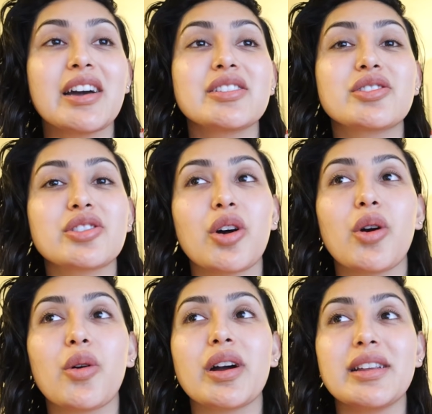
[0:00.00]

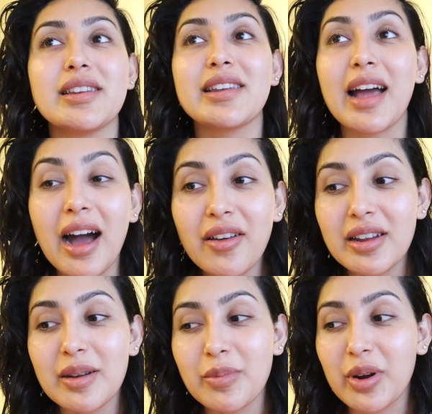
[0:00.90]
so now
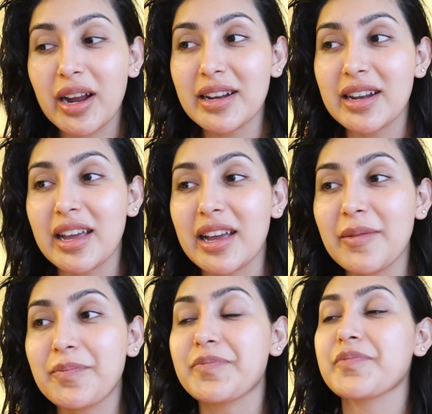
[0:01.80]
that i'm pregnant